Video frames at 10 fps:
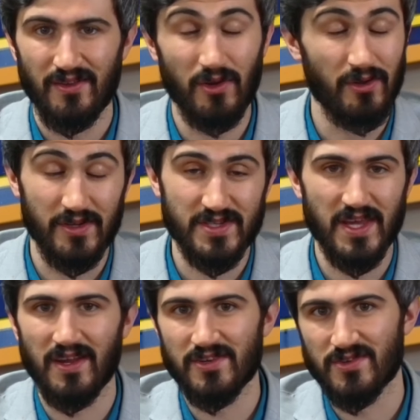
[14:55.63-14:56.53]
Literally, just
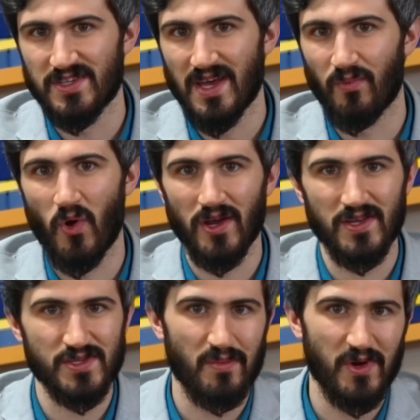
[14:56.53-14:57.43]
take an extra step
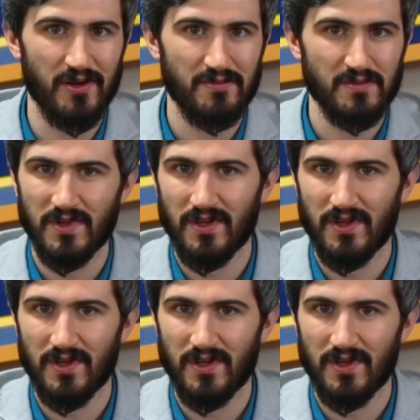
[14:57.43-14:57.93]
walking somewhere.